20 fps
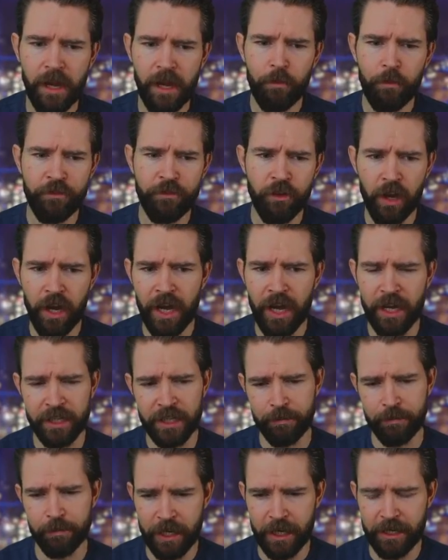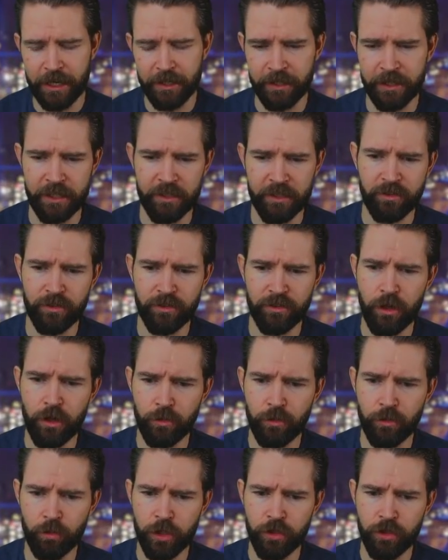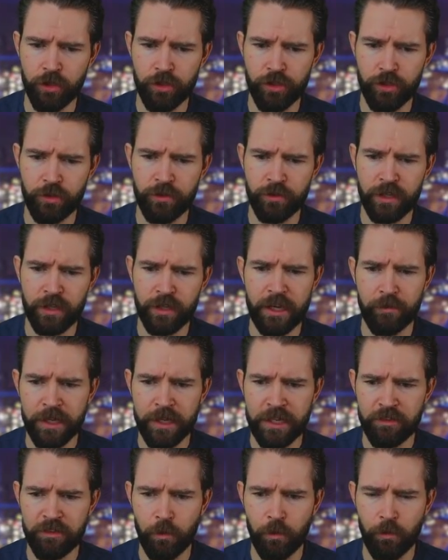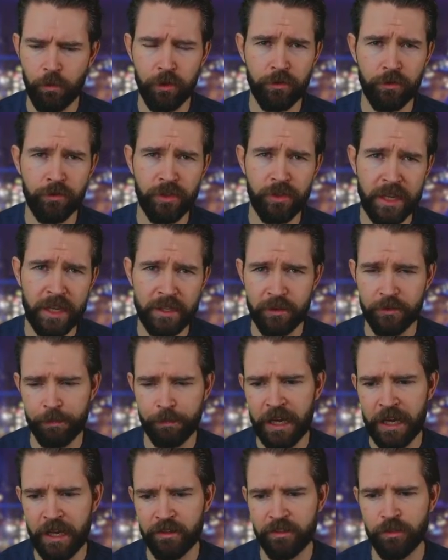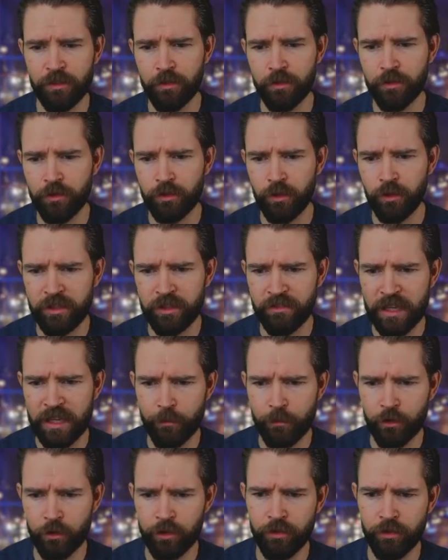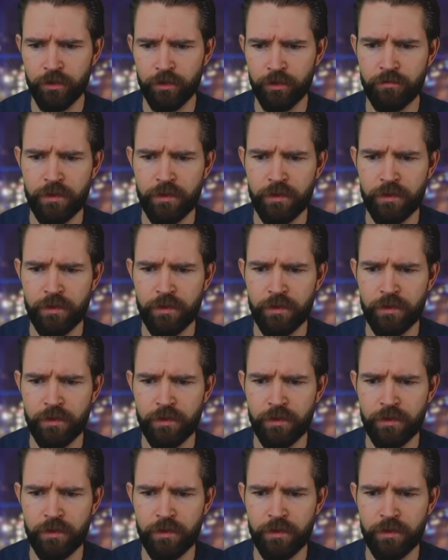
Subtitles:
we've got our GameGuardian installed. We're going to choose our race, what we're going to add the parts to. So this time I'm going to use the